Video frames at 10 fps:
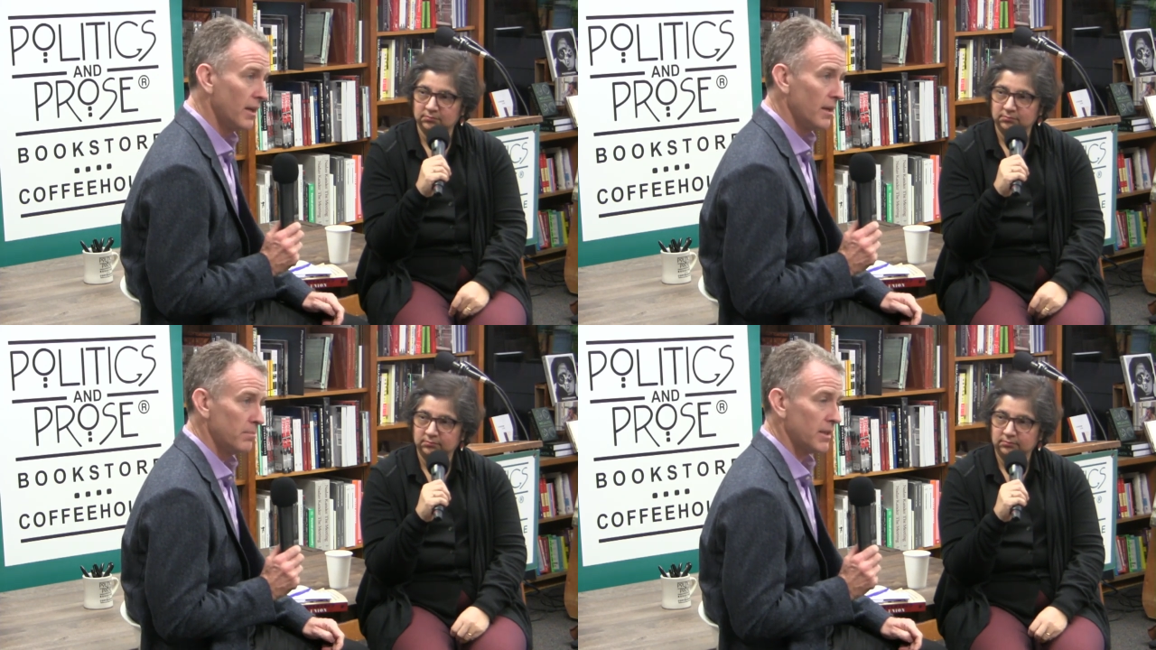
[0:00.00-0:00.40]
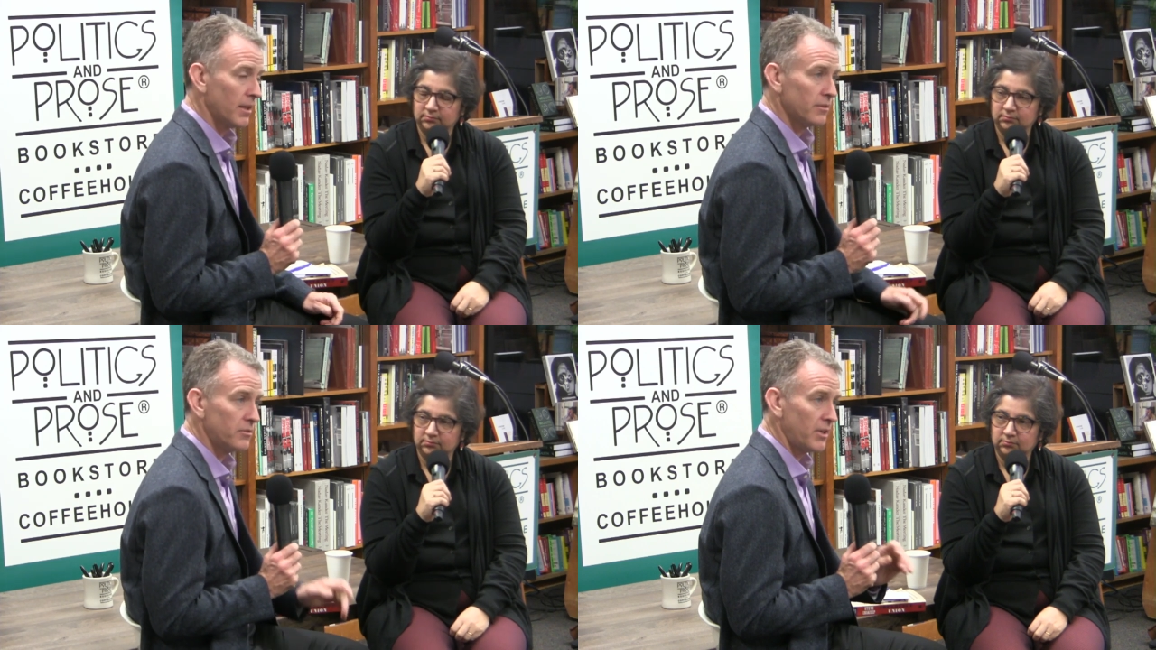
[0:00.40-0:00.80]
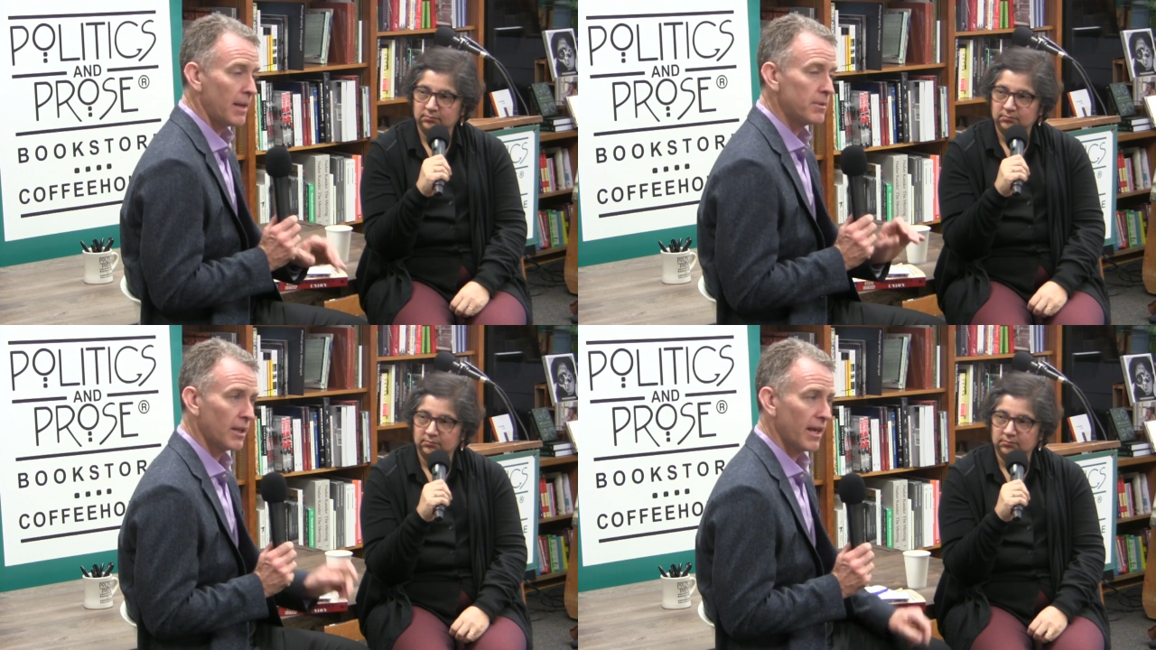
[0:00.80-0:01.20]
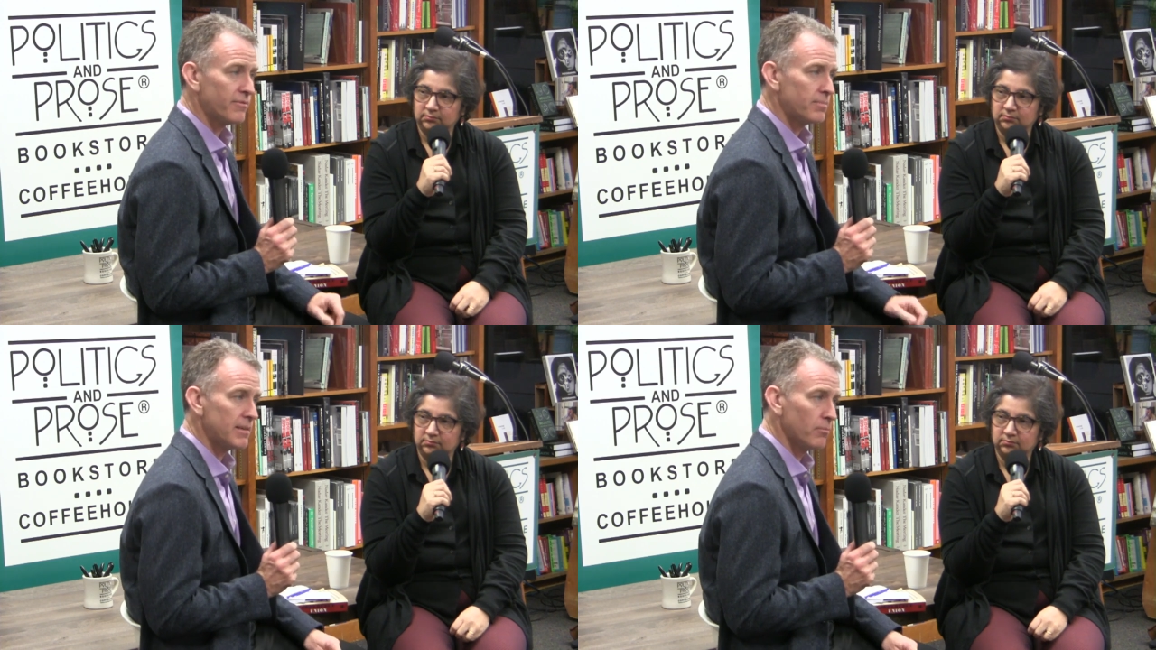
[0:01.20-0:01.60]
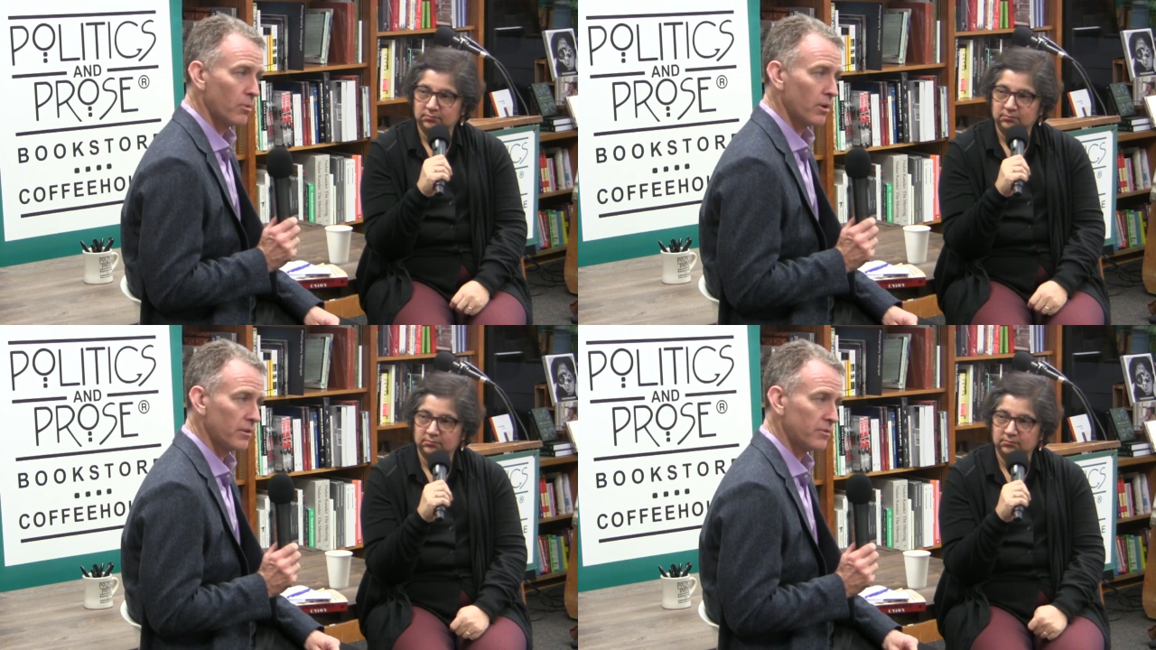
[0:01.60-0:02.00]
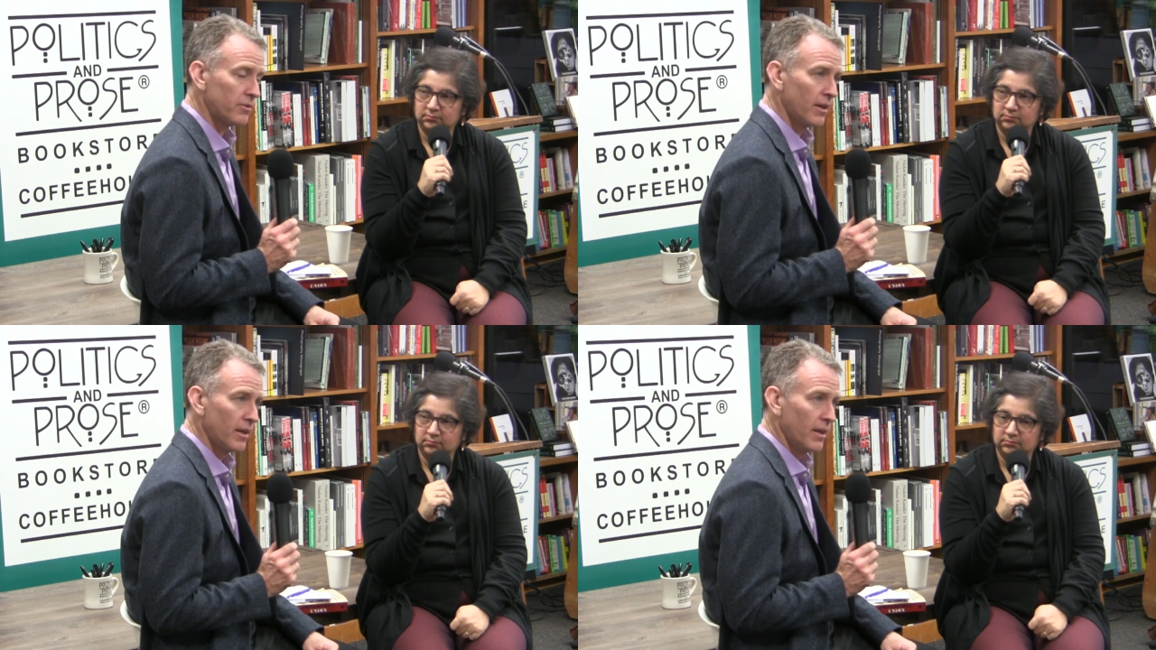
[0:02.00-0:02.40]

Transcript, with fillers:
Speaker 1: because Samuel F. B. Morse,